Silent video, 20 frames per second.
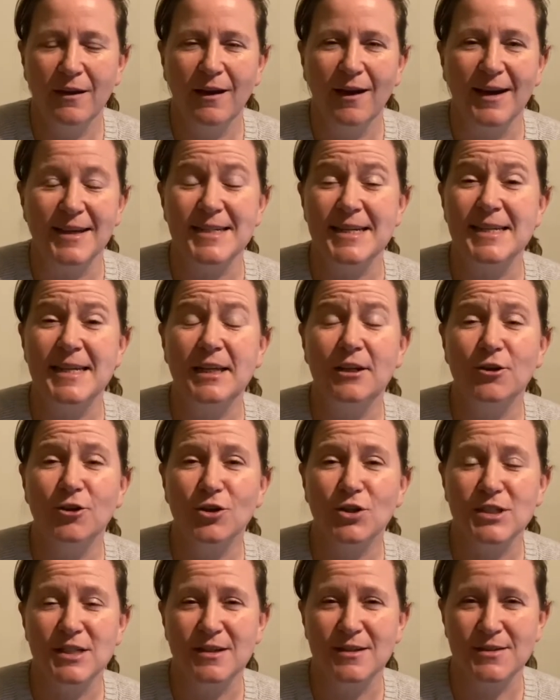and any
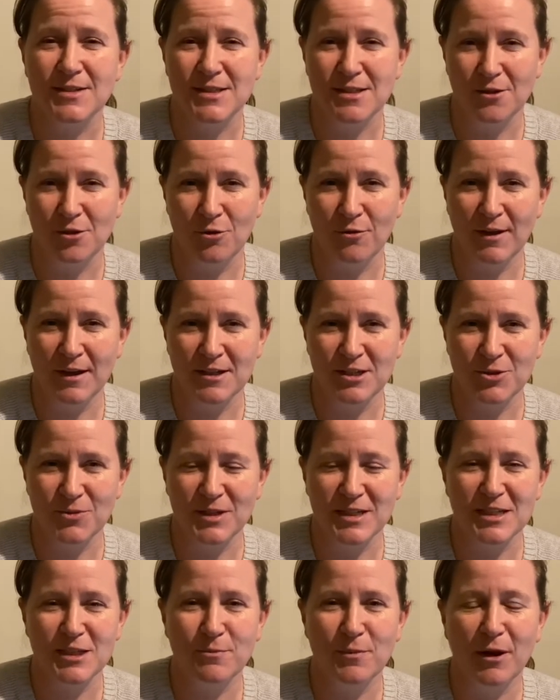lockdowns that you've had to
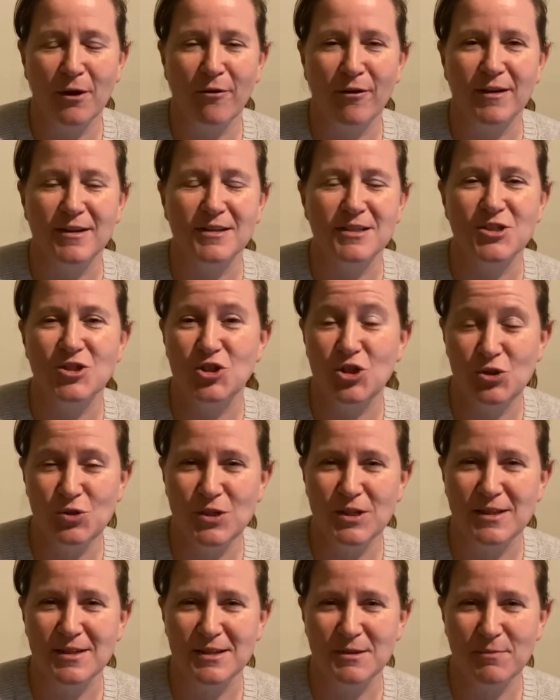experience due
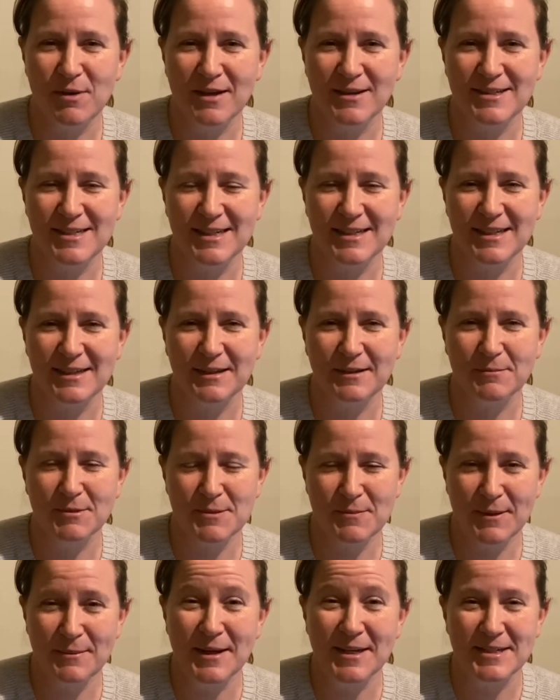to this pandemic?
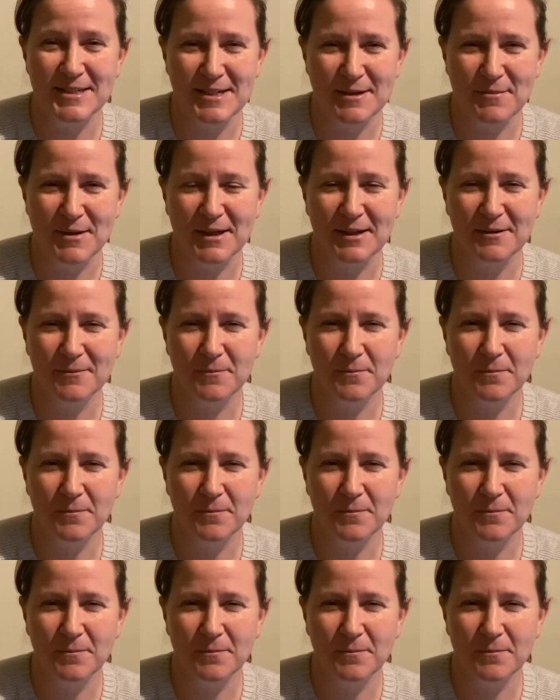pandemic?